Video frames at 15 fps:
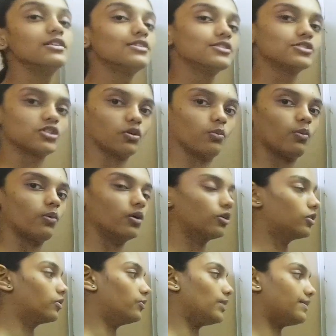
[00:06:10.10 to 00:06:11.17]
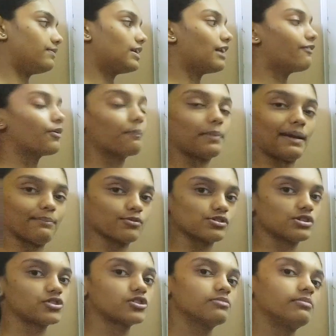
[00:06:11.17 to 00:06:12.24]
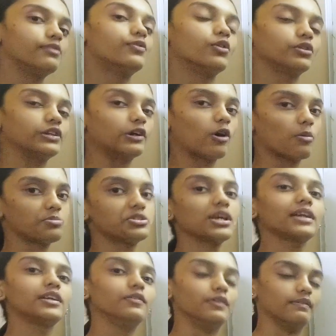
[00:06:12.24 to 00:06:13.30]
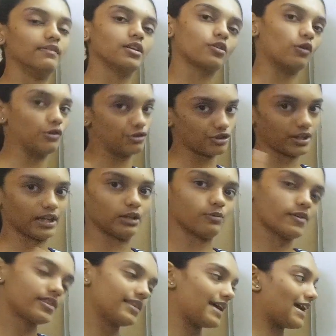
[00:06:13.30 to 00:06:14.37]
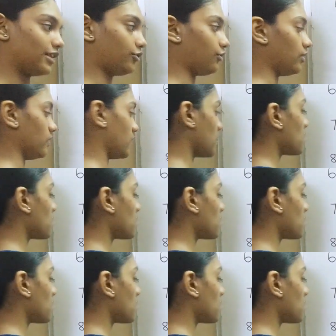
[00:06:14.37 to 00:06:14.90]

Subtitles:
So when we have a preposition before the object, we will conjugate with être.